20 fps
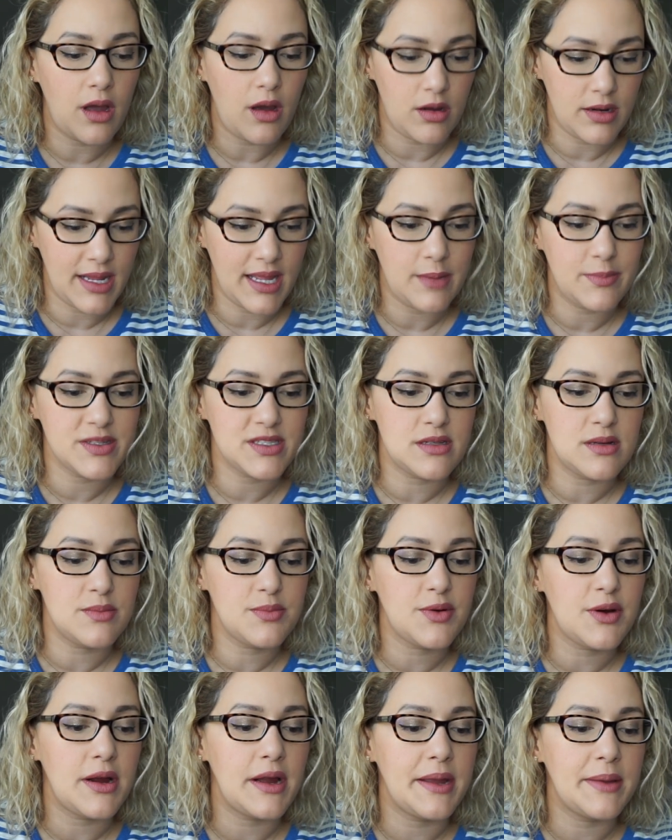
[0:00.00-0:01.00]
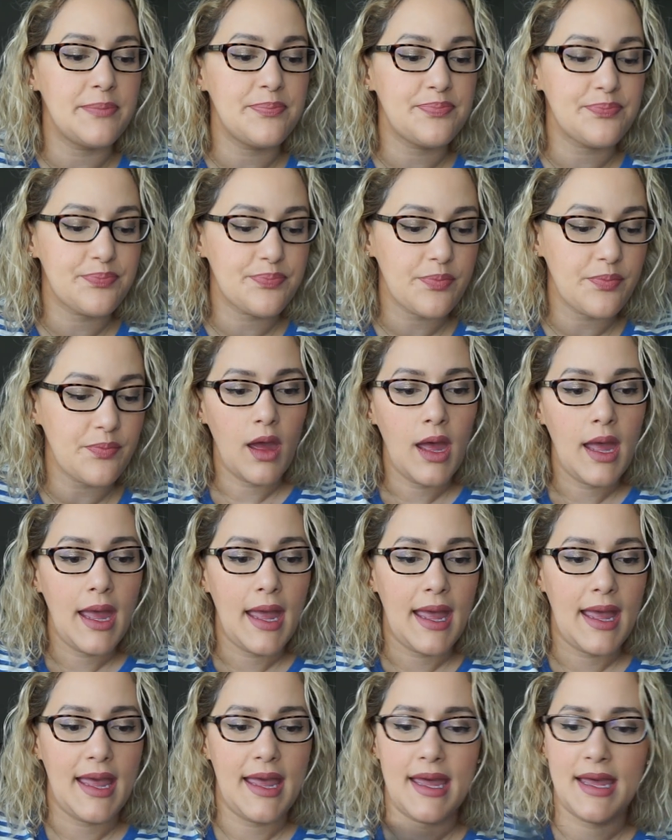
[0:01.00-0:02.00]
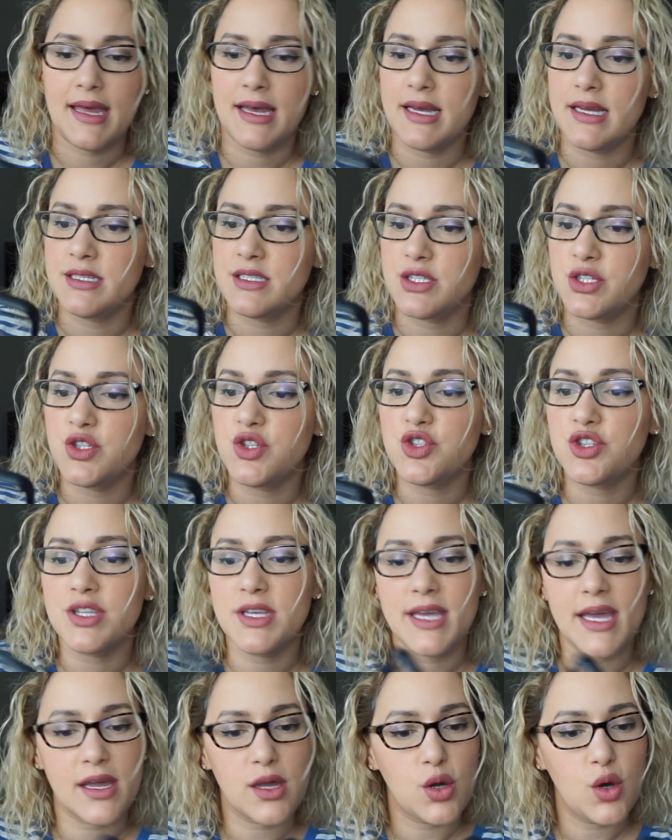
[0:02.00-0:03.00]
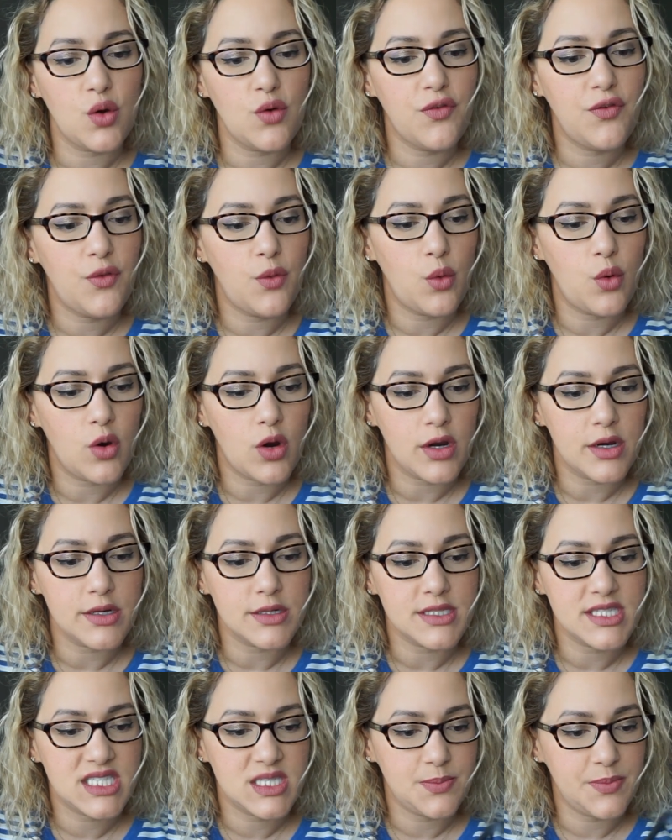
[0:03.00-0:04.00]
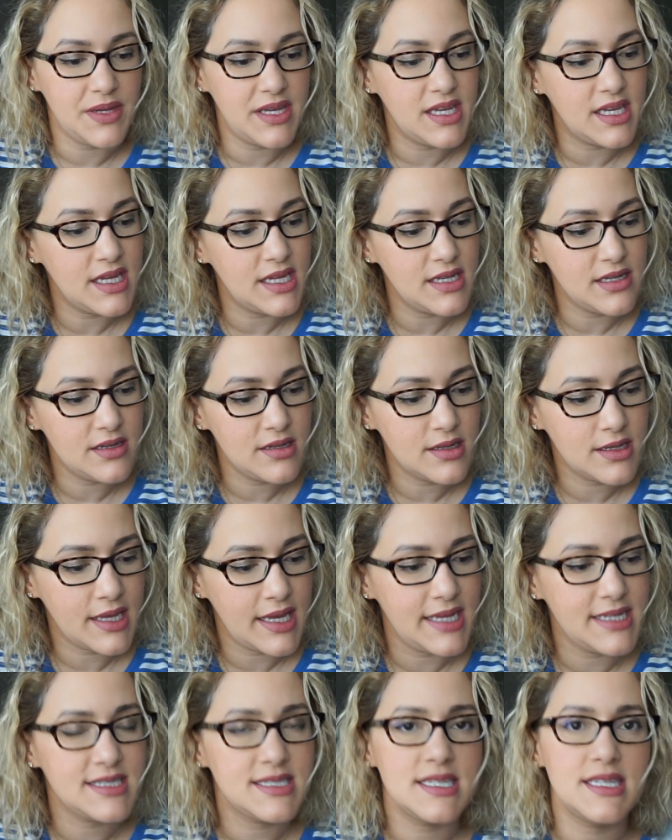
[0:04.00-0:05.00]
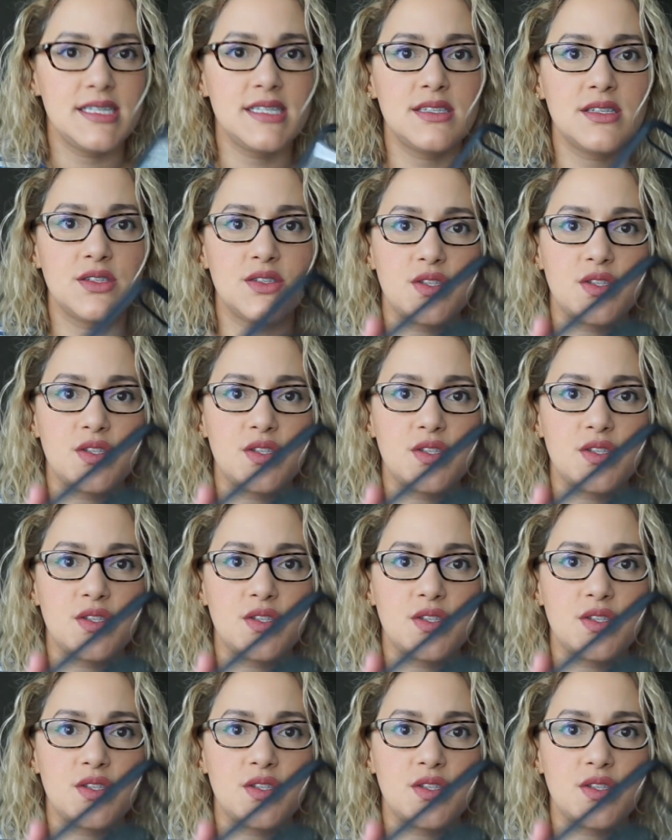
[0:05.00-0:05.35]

on Amazon Prime. And usually I go for Spigen cases.